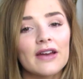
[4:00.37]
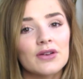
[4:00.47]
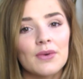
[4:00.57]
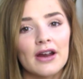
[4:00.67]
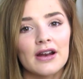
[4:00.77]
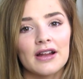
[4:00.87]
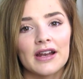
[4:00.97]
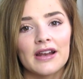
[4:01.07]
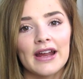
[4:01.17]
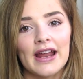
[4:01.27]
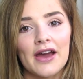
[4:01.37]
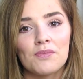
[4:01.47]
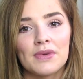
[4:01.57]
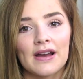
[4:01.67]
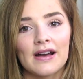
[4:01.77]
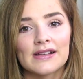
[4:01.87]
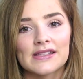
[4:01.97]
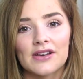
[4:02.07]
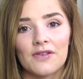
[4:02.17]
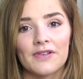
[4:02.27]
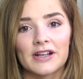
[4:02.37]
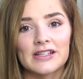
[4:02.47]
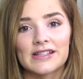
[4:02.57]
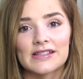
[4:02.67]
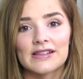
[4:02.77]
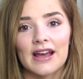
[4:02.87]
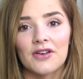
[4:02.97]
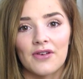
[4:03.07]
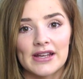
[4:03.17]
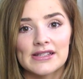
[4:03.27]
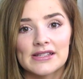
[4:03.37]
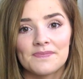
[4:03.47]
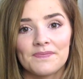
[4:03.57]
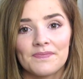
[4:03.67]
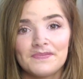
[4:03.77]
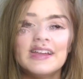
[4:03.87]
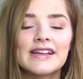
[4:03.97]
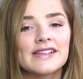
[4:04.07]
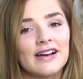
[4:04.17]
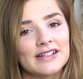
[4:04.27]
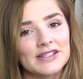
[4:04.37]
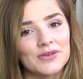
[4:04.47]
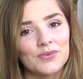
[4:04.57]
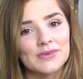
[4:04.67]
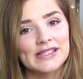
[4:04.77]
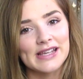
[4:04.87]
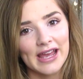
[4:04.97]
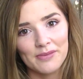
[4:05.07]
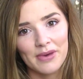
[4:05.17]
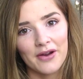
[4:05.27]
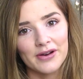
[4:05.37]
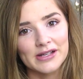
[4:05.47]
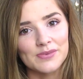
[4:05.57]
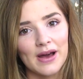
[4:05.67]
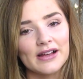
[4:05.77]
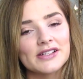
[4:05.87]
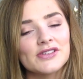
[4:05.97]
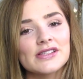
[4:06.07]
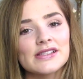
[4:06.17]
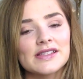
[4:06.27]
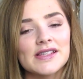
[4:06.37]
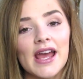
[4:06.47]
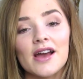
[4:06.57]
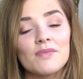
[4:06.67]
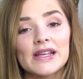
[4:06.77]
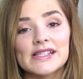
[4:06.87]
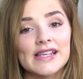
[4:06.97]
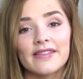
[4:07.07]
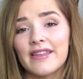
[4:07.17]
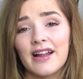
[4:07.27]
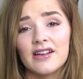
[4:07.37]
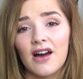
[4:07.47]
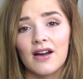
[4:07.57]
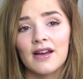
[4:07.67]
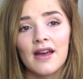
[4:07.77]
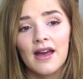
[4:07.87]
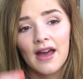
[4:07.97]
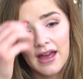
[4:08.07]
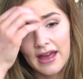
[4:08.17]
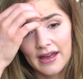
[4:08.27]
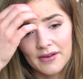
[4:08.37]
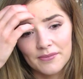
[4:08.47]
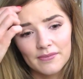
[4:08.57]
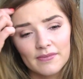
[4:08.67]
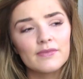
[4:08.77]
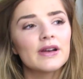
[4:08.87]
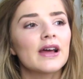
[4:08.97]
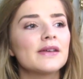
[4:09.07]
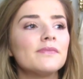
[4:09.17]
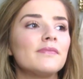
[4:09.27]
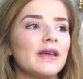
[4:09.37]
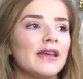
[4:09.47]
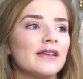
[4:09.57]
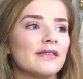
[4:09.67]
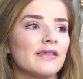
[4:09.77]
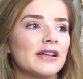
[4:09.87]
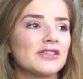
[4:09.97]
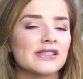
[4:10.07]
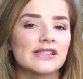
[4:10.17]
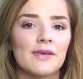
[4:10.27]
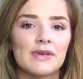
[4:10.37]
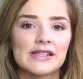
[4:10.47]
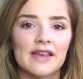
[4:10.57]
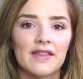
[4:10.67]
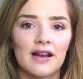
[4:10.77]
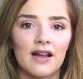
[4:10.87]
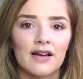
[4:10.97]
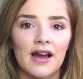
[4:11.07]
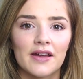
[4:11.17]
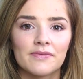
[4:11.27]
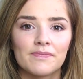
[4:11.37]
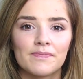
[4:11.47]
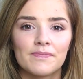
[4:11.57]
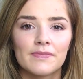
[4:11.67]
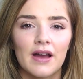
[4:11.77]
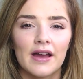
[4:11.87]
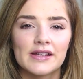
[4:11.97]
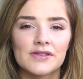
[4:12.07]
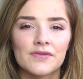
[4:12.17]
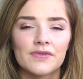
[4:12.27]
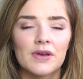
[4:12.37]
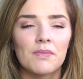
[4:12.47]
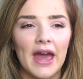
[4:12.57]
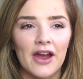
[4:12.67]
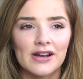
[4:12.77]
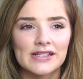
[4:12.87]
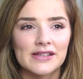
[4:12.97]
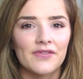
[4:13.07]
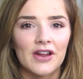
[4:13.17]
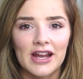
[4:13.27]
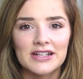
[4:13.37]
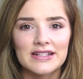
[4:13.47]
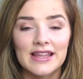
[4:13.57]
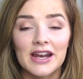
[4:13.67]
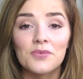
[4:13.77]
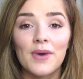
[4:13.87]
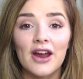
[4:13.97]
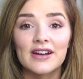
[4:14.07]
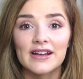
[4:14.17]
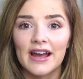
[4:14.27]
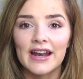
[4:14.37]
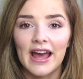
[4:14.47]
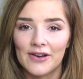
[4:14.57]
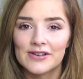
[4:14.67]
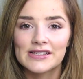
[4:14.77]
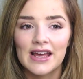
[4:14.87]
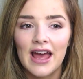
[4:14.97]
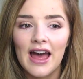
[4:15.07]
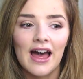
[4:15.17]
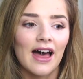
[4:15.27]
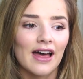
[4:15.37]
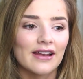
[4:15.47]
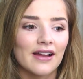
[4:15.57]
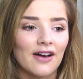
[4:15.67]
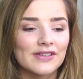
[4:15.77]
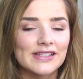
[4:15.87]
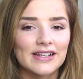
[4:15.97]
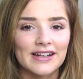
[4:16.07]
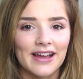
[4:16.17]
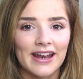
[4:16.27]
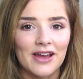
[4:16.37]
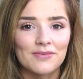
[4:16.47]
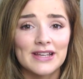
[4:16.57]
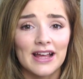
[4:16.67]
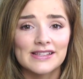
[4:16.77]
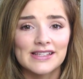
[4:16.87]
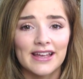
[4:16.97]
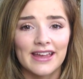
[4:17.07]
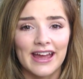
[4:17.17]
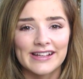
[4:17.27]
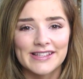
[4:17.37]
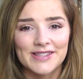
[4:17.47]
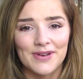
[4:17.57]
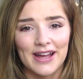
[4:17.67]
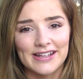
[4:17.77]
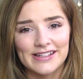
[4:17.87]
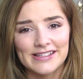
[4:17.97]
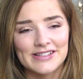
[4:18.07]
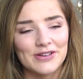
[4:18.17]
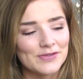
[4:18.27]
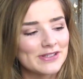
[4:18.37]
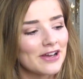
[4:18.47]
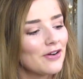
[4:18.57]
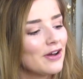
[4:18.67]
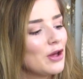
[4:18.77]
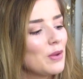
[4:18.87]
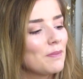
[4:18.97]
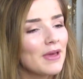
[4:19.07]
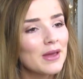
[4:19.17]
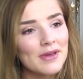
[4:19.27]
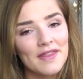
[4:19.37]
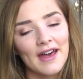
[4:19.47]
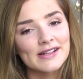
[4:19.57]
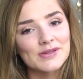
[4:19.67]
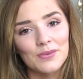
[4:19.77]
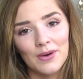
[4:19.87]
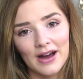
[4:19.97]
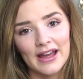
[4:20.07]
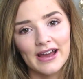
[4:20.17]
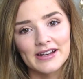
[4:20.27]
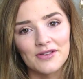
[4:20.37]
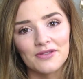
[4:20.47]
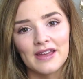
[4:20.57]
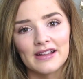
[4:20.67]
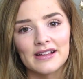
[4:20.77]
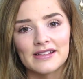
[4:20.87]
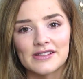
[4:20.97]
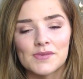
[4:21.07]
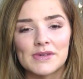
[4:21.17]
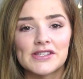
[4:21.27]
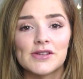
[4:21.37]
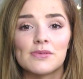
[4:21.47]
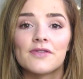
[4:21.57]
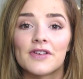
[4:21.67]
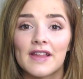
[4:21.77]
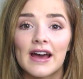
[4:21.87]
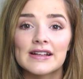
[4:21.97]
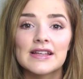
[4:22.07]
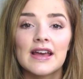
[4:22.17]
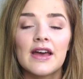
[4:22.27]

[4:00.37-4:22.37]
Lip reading: never wear it on a night out because the coverage isn't that great. Kind of leads on to staying power as well. It doesn't stay on my skin that long. When I mean it doesn't stay on my skin that long, I kind of compare it to foundations that I'd wear on a night out, and obviously on a night out I'm dancing and getting sweaty and stuff, so maybe that's why I don't think that this would be suitable for that.